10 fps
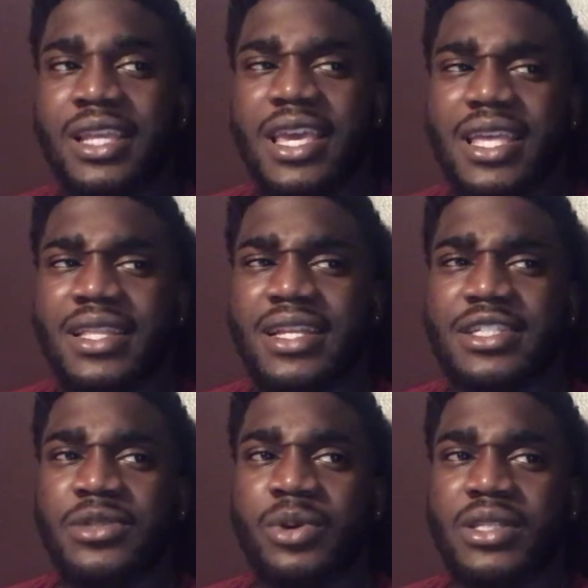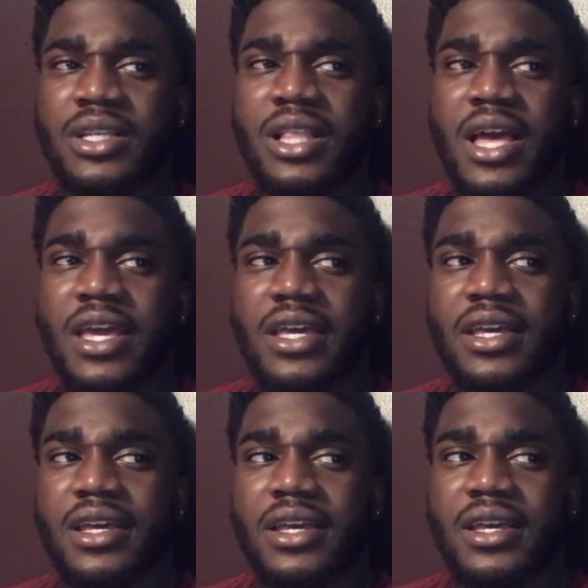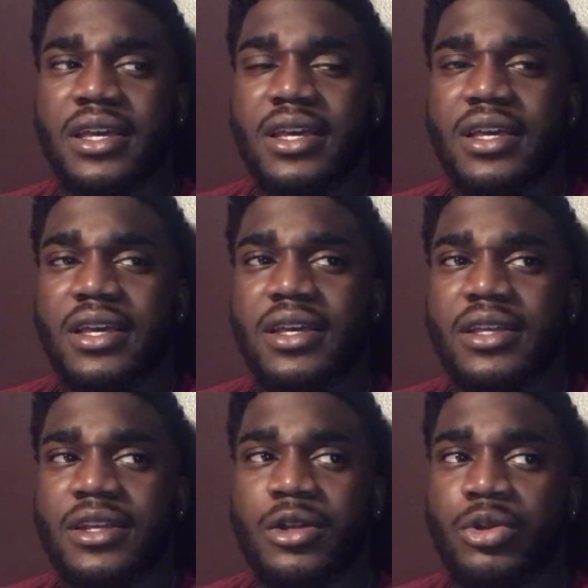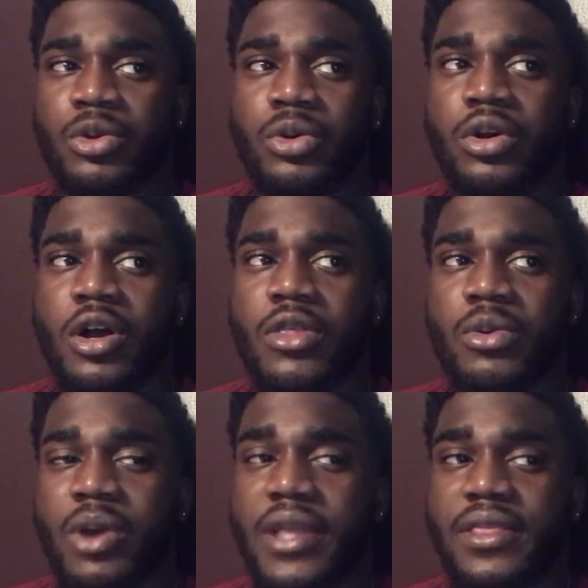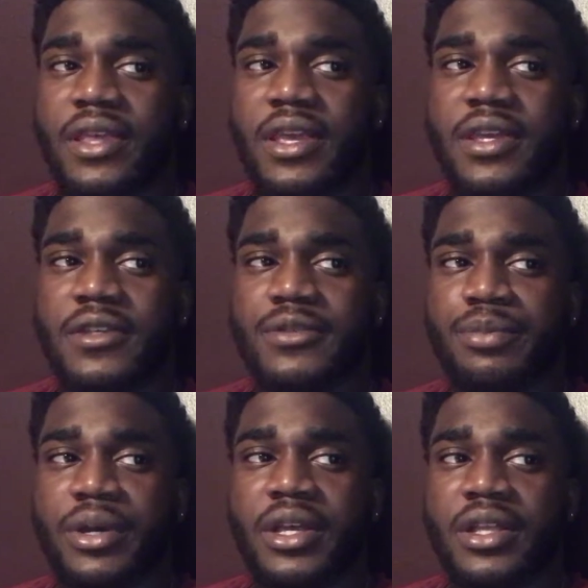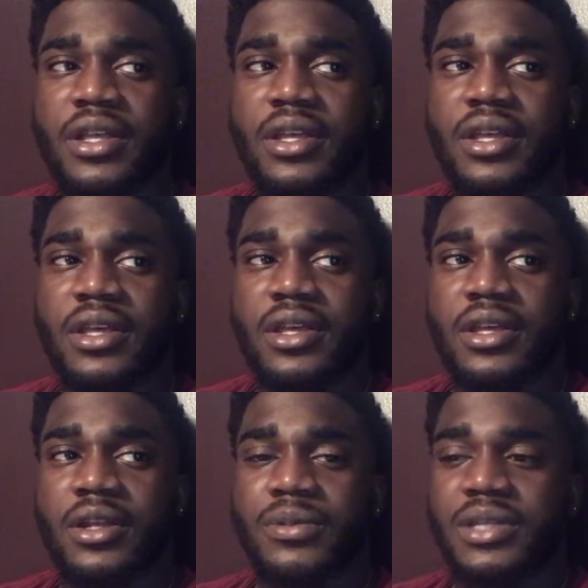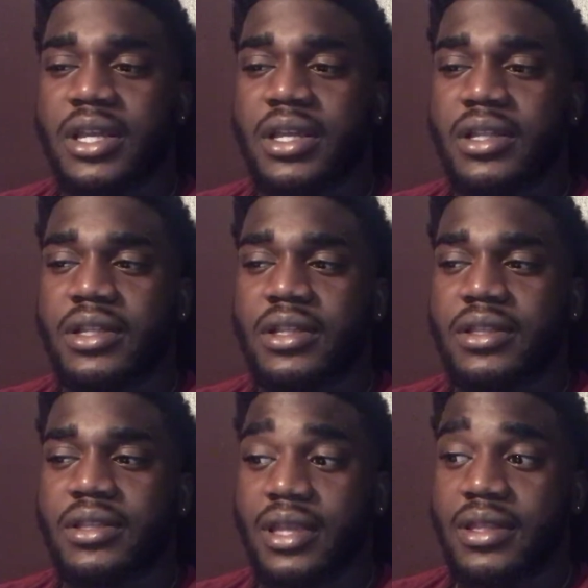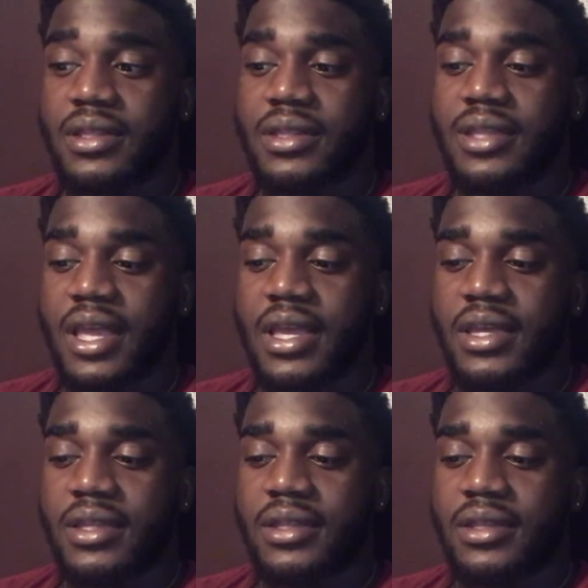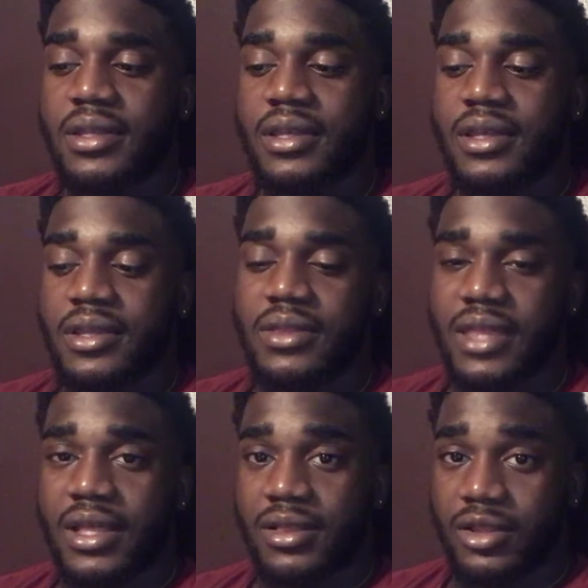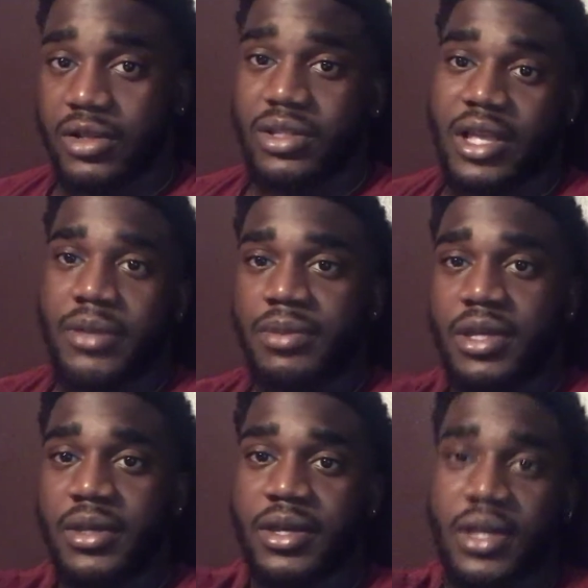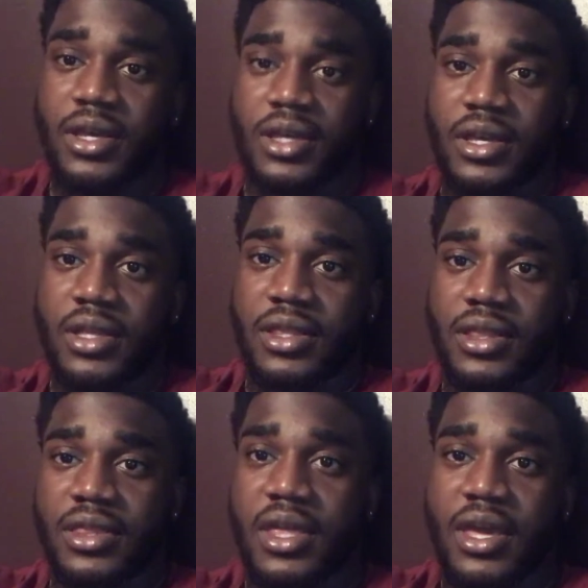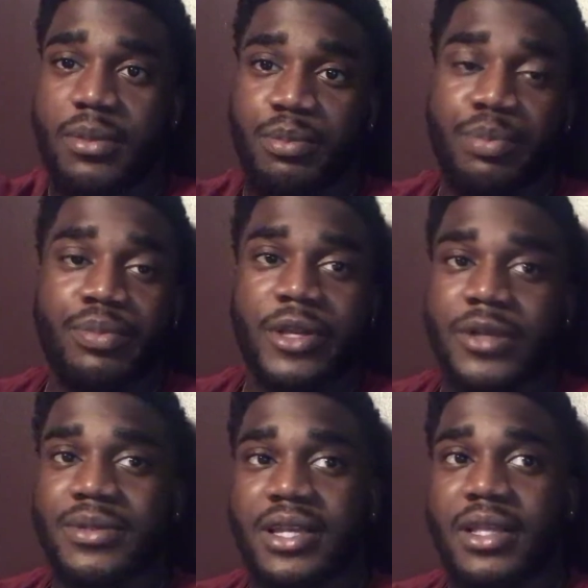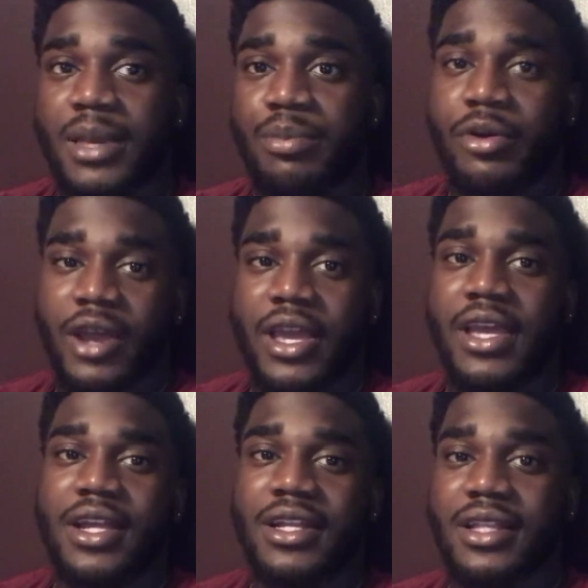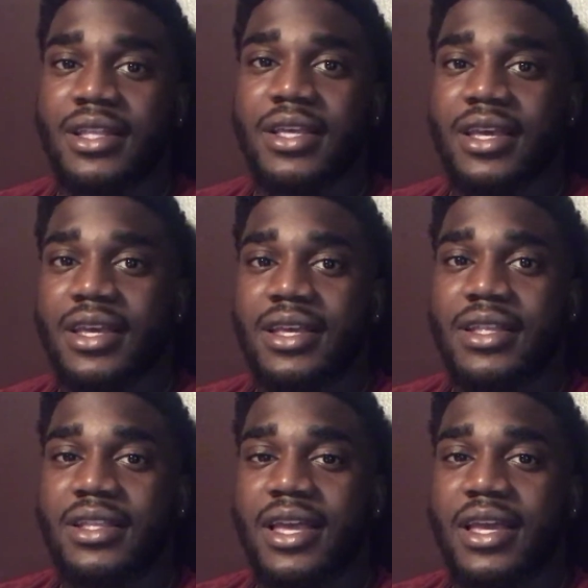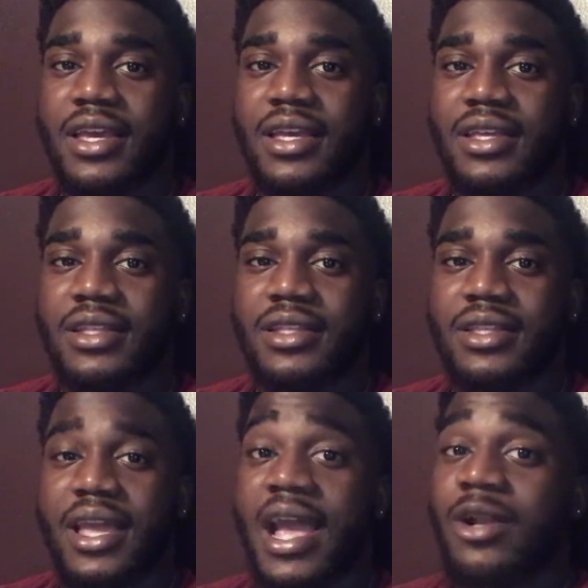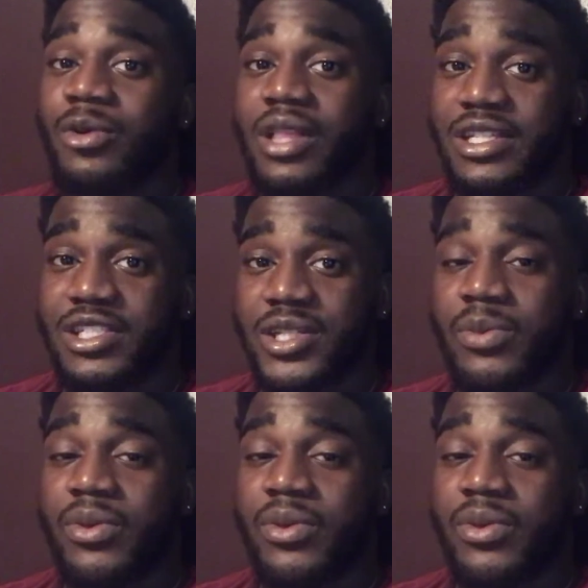and they just wasn't like doing all the right things, but what I'm saying, they they they looked like me. They what I'm saying, they prayed, and they had a relationship